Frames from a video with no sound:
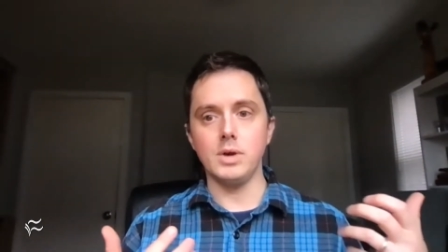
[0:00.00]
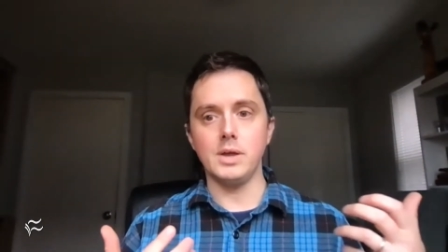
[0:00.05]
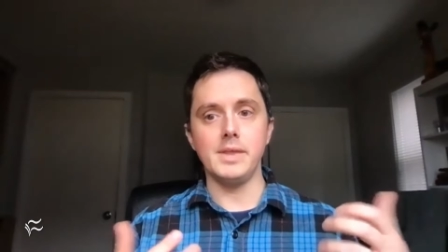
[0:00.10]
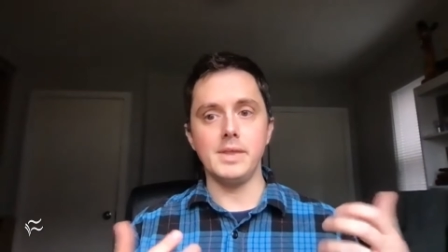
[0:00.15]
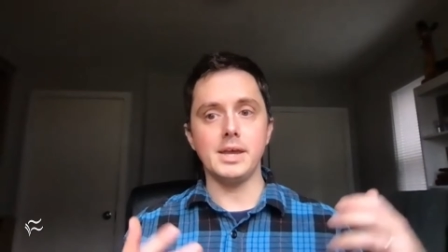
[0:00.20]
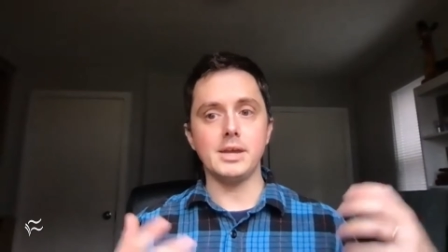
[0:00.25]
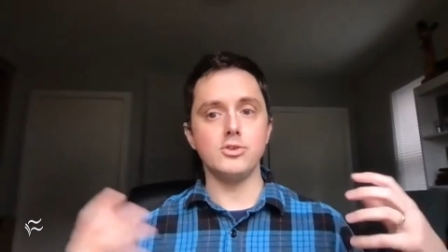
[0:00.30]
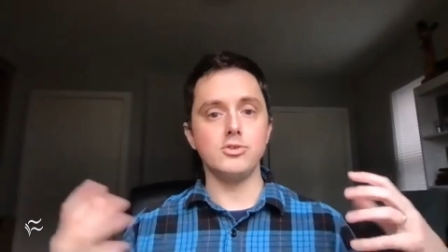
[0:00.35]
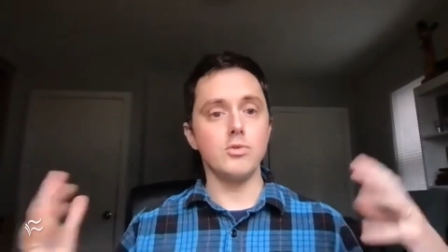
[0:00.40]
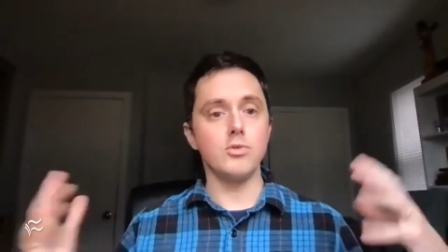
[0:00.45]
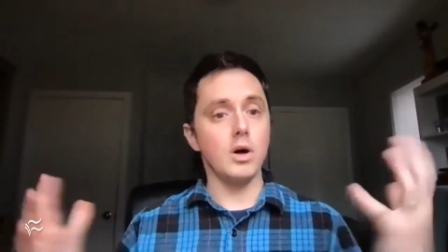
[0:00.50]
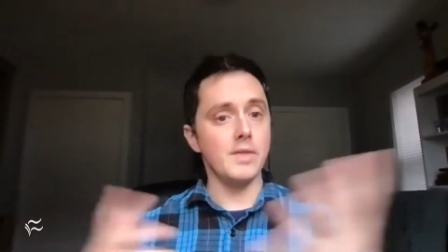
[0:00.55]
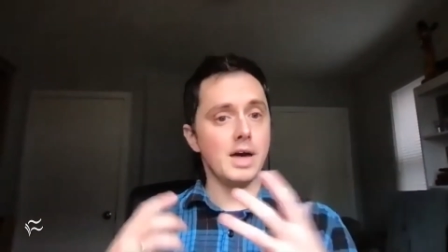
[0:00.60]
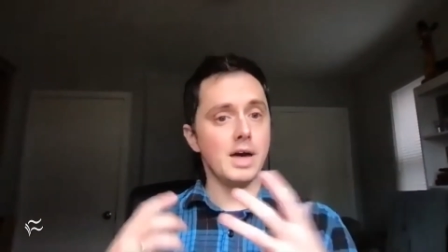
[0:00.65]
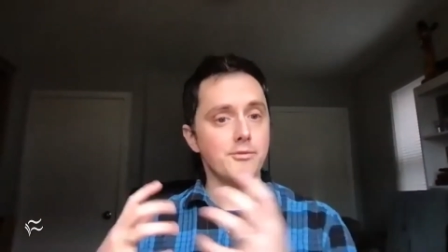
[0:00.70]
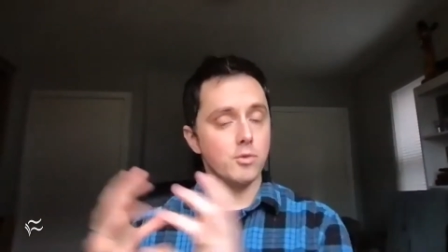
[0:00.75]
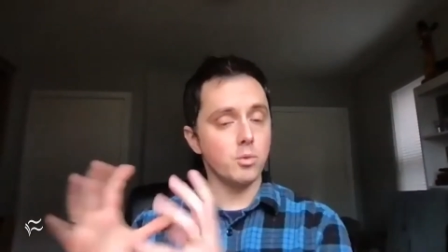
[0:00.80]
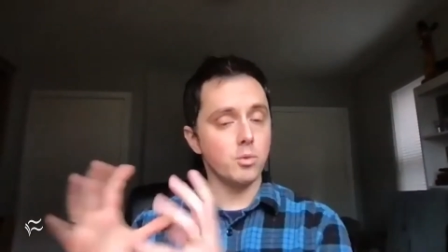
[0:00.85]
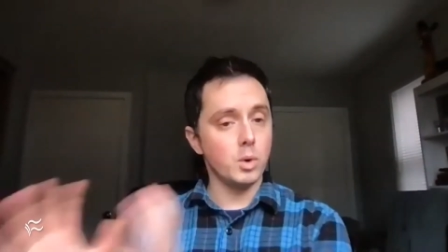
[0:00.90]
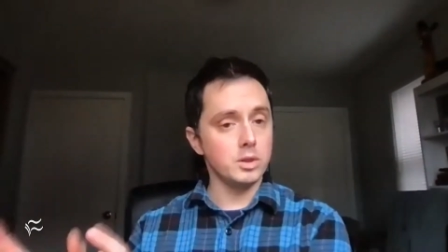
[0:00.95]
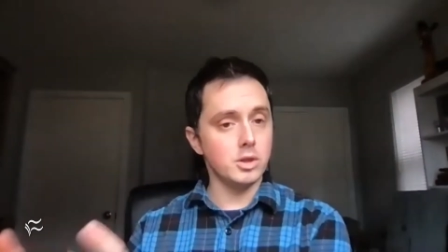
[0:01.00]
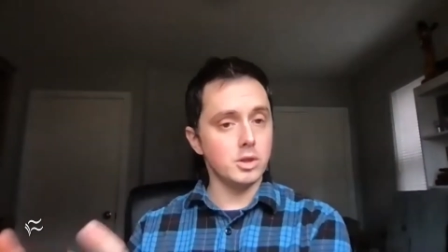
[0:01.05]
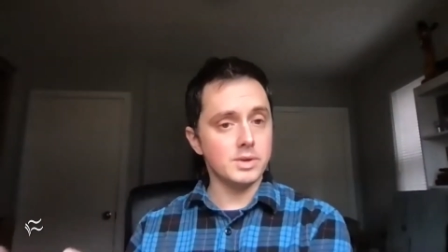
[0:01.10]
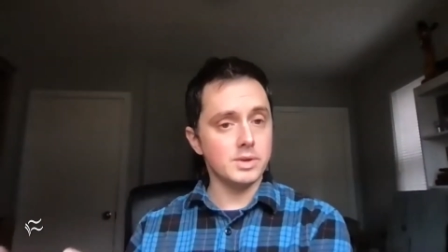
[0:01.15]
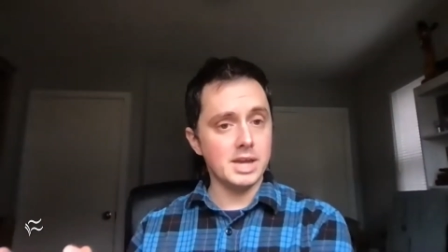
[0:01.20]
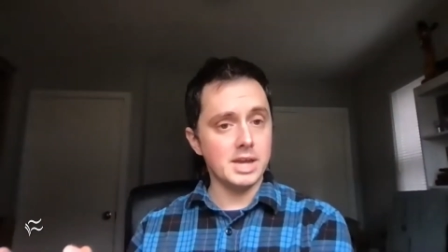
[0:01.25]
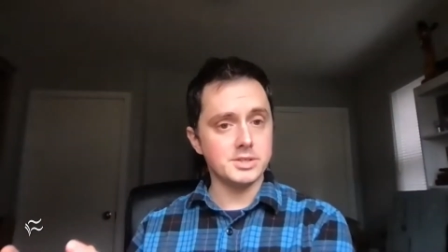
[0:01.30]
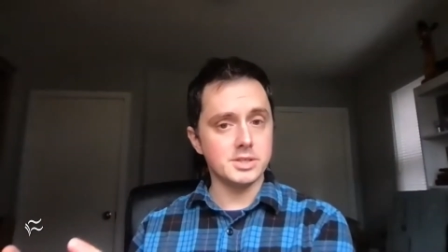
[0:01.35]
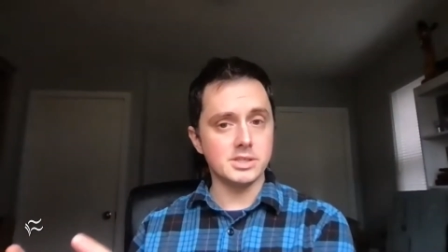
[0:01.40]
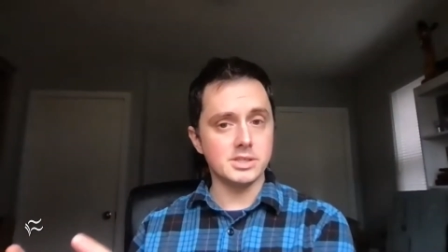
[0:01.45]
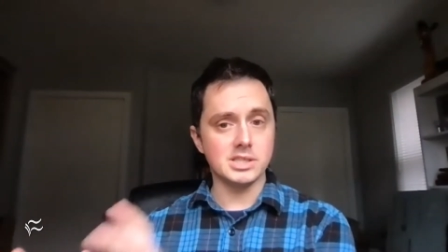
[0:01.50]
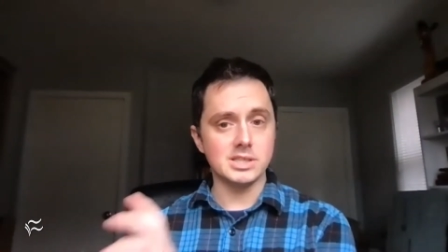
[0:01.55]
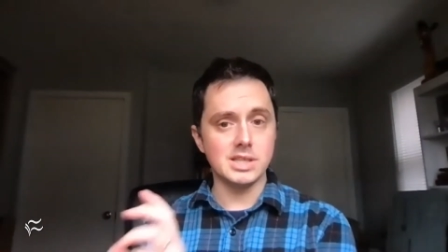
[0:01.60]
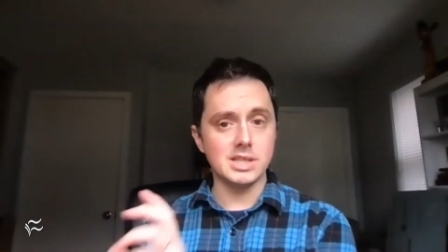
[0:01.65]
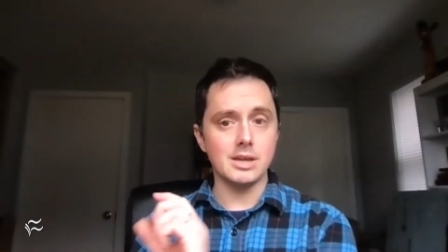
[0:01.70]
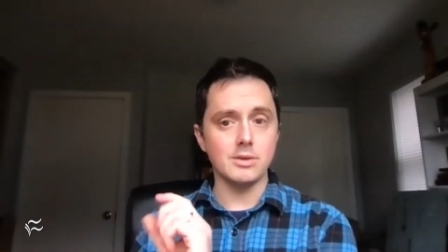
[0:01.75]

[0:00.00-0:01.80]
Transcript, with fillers: and they can do all that from one location so they